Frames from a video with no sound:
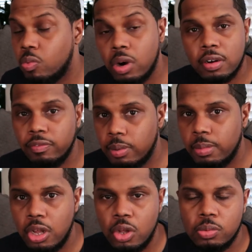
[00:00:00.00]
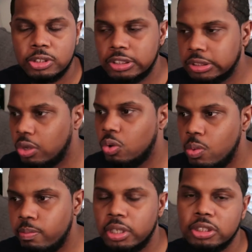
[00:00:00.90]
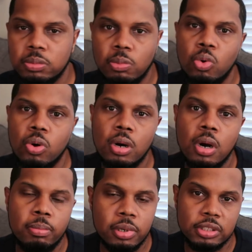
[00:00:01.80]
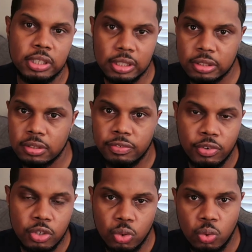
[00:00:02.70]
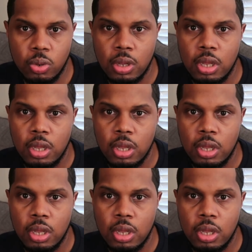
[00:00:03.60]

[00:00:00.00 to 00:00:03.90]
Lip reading: working from home so much more productive for you.